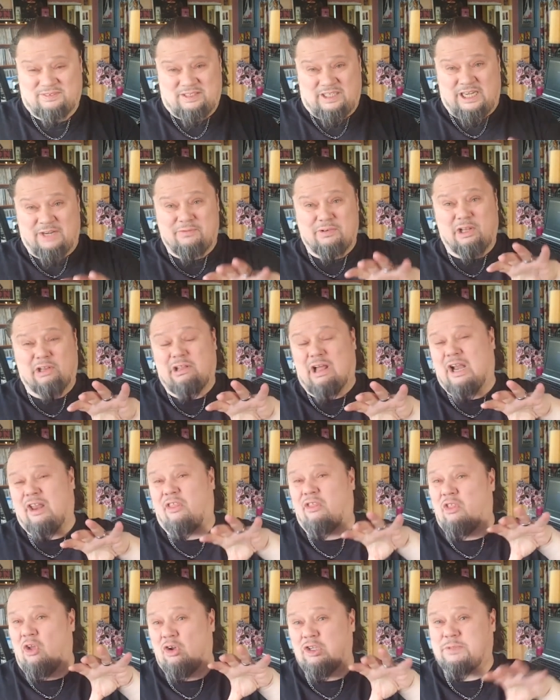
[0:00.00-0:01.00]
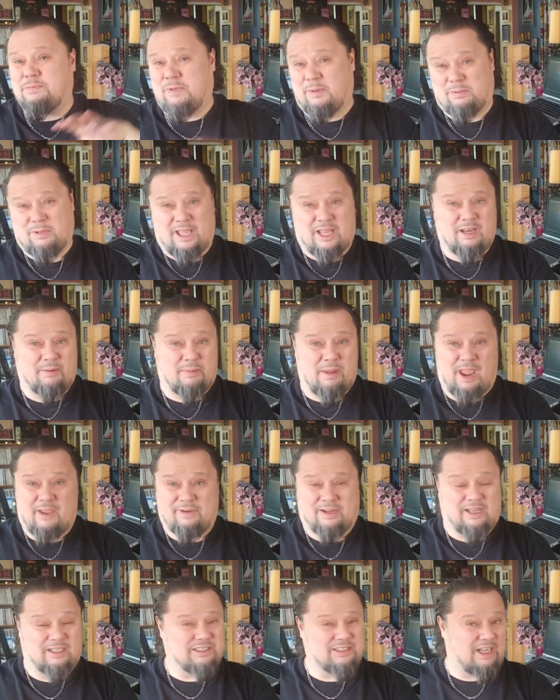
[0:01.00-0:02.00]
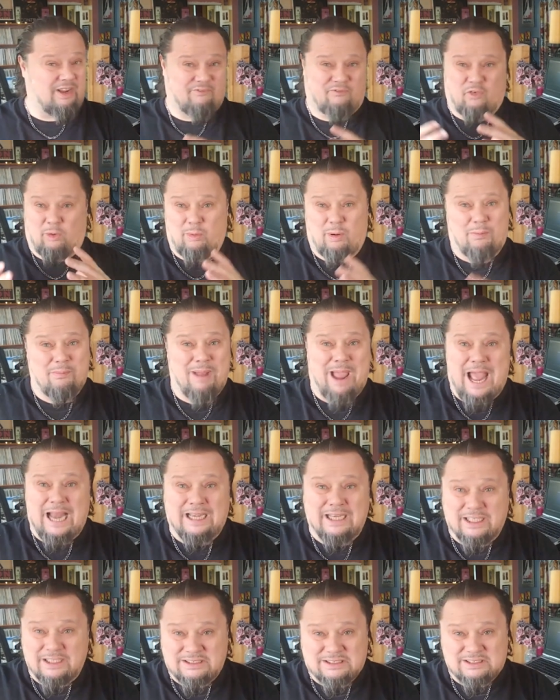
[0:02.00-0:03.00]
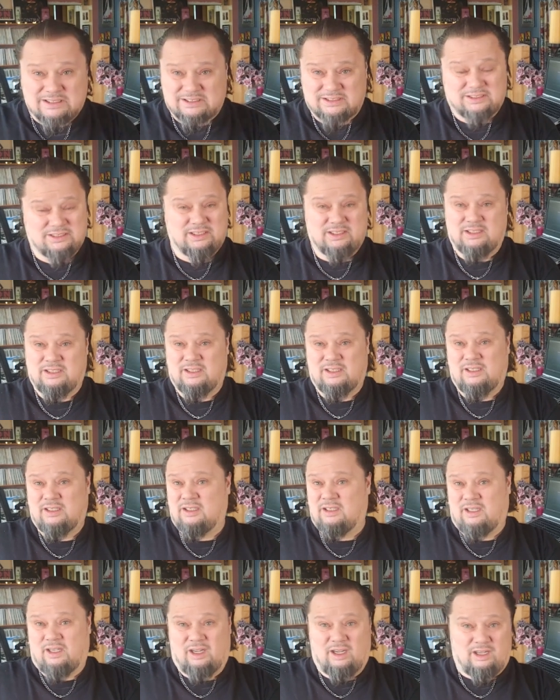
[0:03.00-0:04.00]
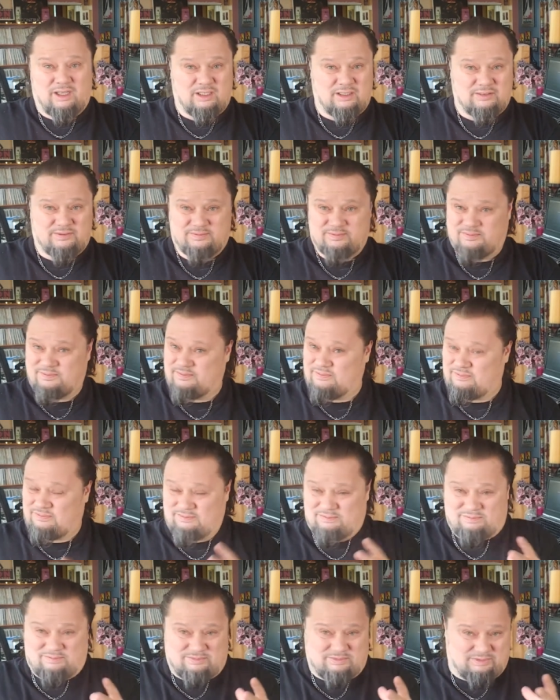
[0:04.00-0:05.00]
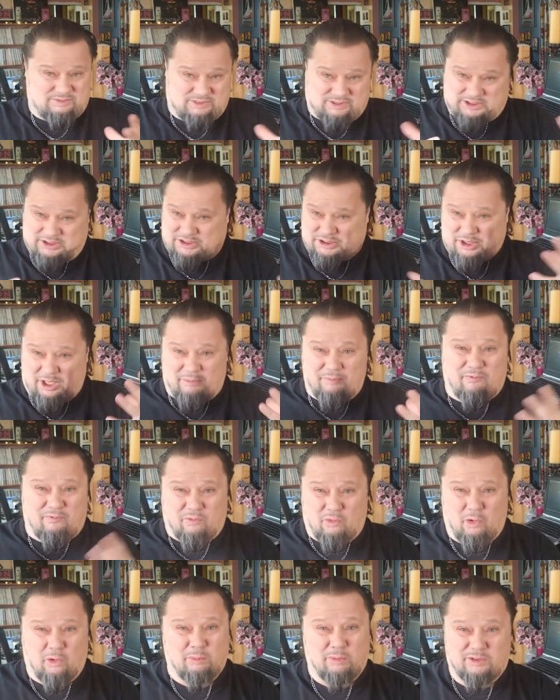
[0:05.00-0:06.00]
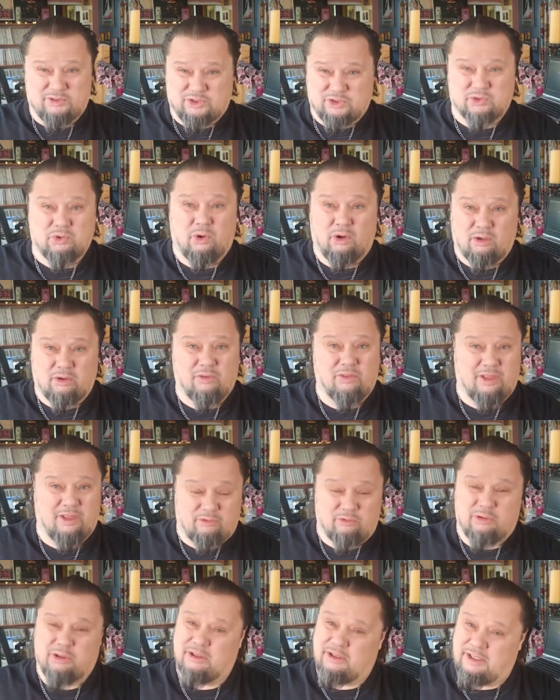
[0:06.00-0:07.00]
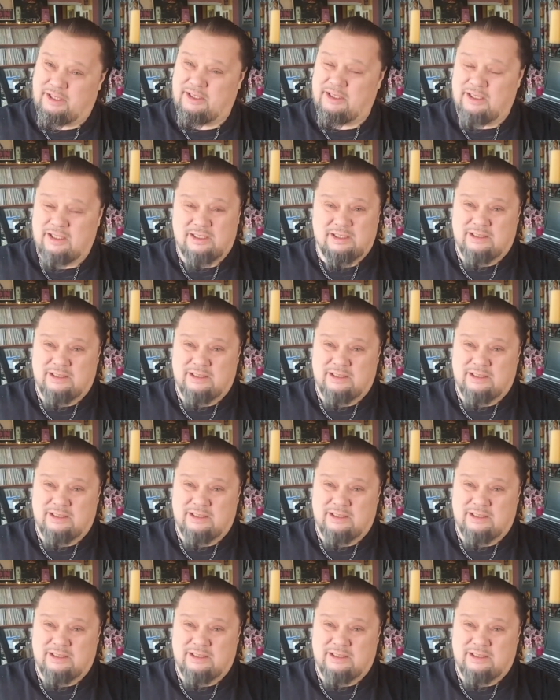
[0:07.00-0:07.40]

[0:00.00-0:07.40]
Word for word: even a lot of those people end up having a, a form of madness, uh, some form of struggle that really